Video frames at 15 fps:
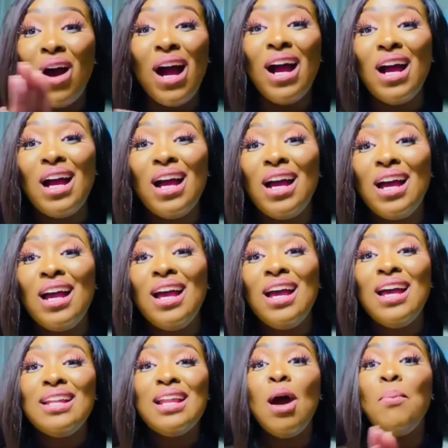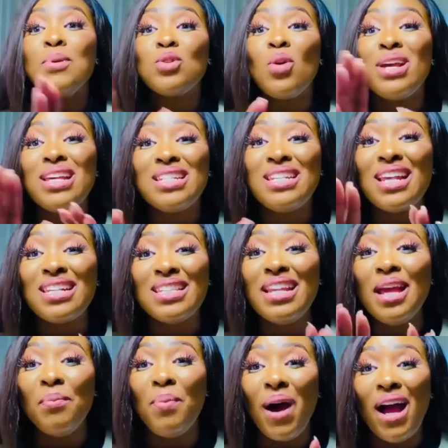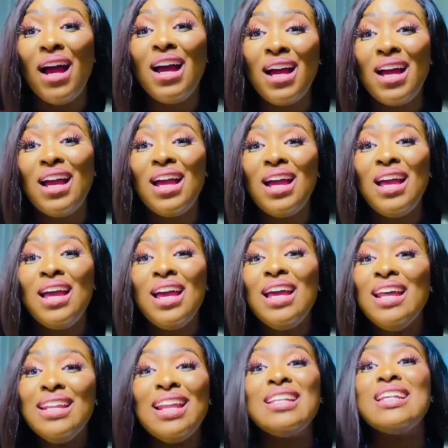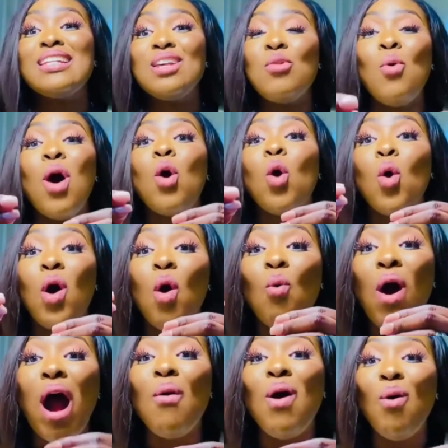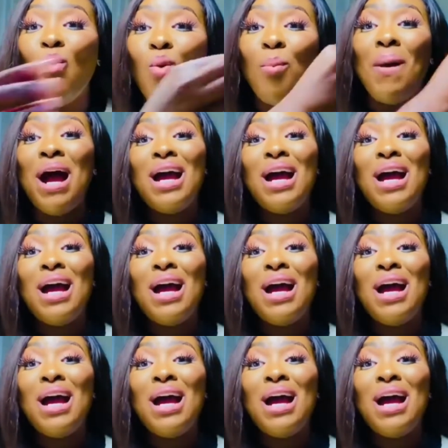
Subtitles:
So, what about that one? Now, I saw your sex tape. Now she said,